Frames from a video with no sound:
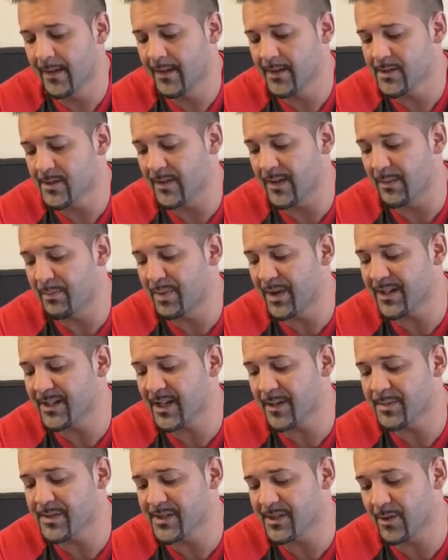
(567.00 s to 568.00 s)
So they picked
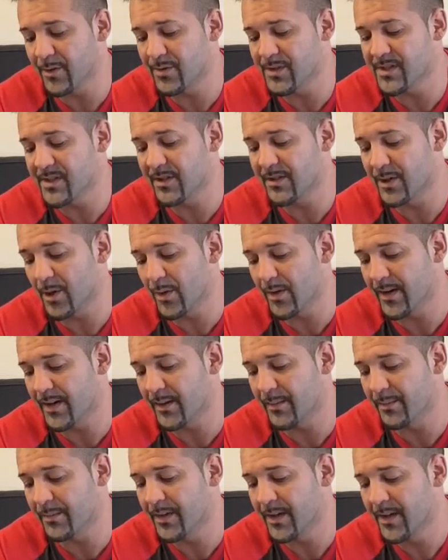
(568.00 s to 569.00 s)
up stones to throw at
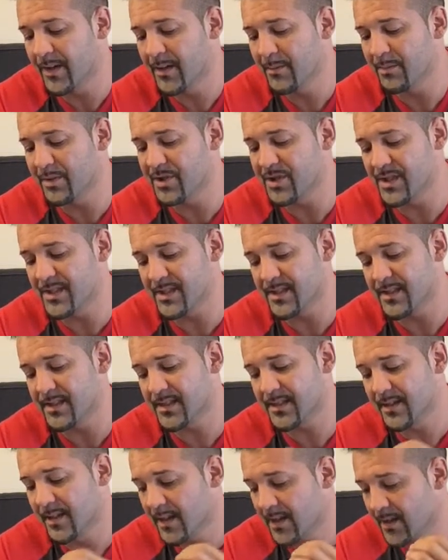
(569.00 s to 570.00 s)
him, but
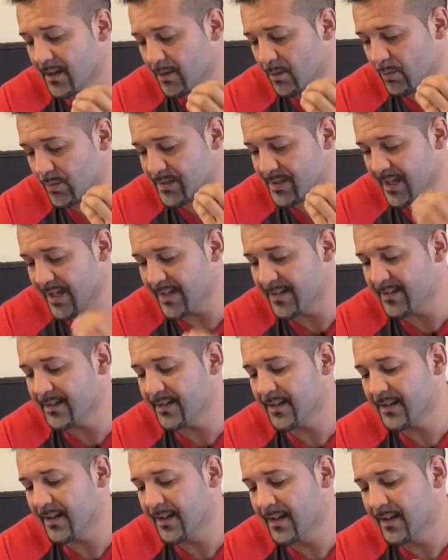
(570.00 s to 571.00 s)
Jesus was
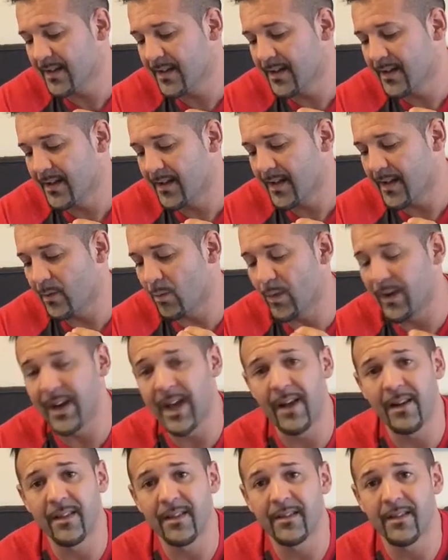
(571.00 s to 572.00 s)
hidden and went
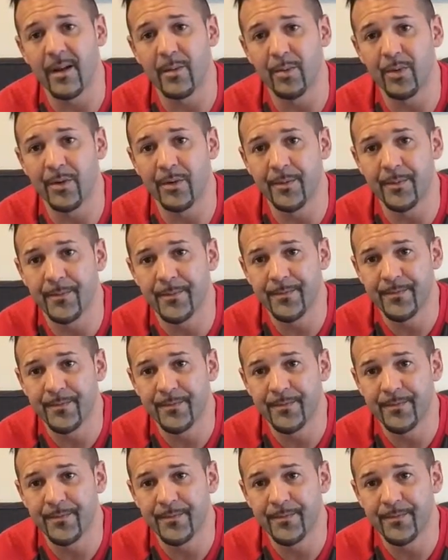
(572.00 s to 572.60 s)
out of the temple.